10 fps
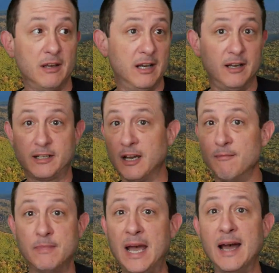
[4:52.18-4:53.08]

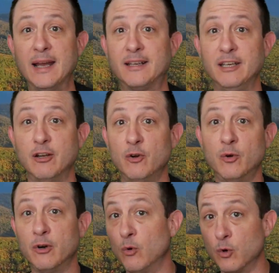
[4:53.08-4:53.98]
come back, you
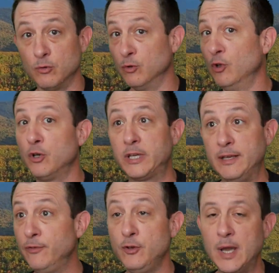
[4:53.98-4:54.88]
know, or look
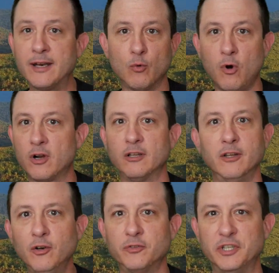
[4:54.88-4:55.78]
if you had to walk a
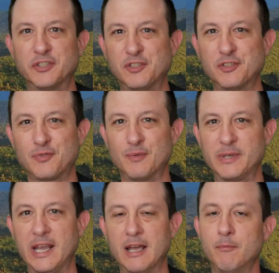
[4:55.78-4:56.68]
little distance
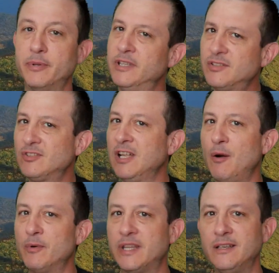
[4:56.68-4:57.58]
from camp. But this is
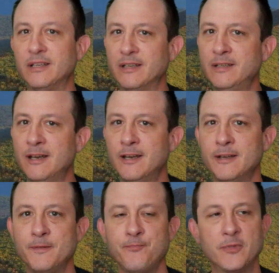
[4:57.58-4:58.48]
not what they did
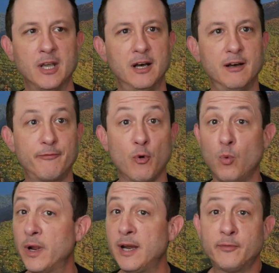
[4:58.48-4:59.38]
for
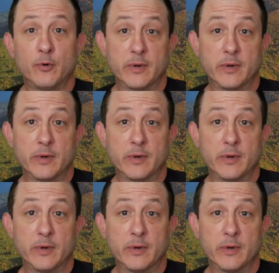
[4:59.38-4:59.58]
whatever